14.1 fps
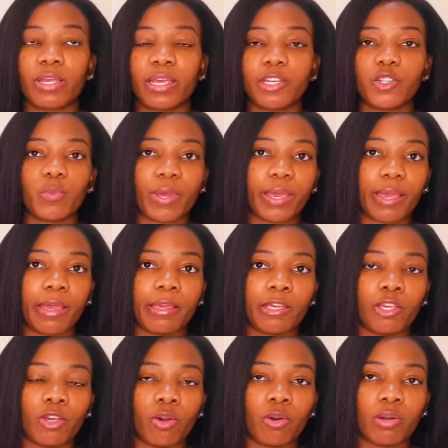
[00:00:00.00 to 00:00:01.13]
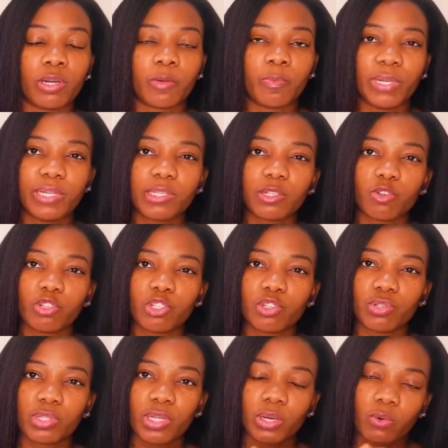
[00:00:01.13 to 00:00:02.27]
get my egg yolk. Please don't
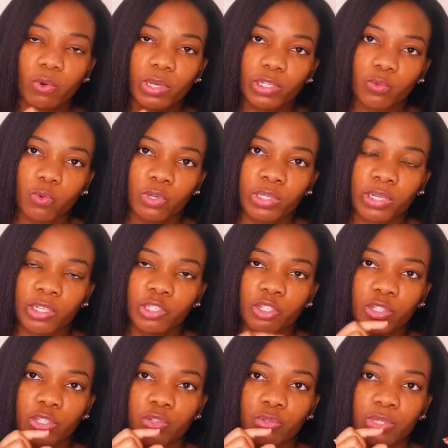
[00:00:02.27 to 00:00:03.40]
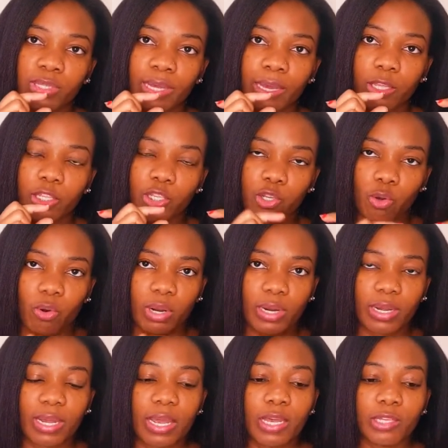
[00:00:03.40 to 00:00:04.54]
use the white water, just use the yolk.
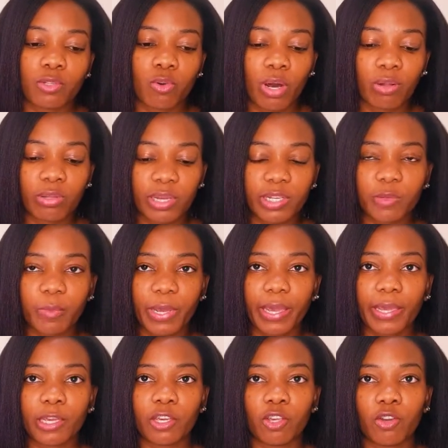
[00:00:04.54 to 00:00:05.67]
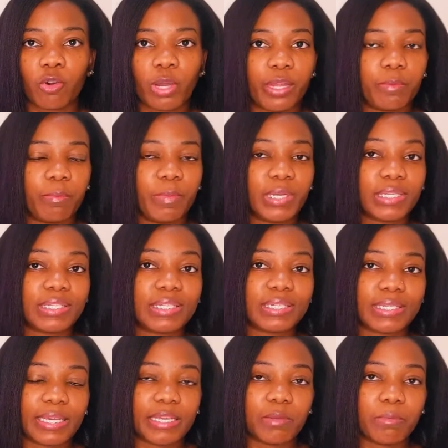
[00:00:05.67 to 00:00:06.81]
So I'll get my egg yolk and mix it
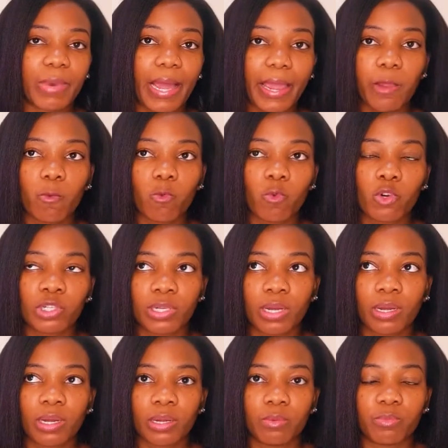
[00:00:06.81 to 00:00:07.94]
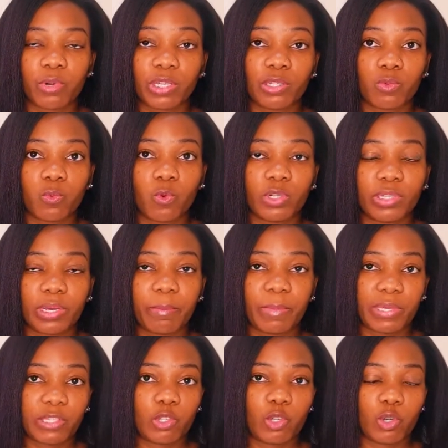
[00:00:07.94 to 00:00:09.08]
in my rice water
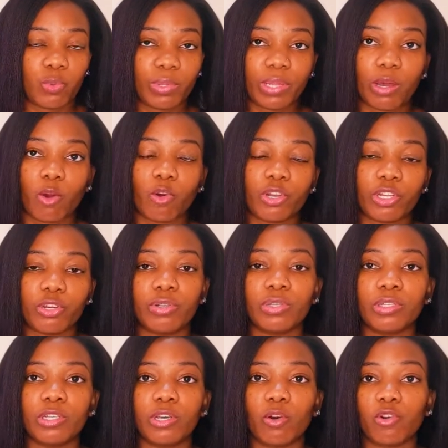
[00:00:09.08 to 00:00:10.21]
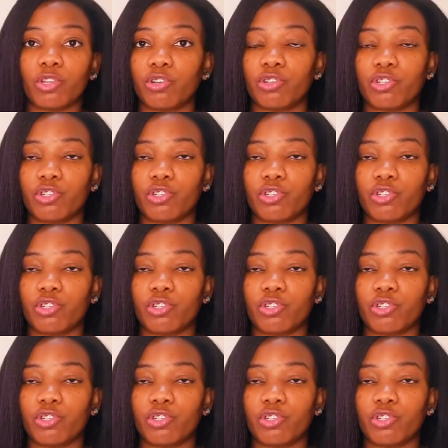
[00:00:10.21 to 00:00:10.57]
mixture with the onion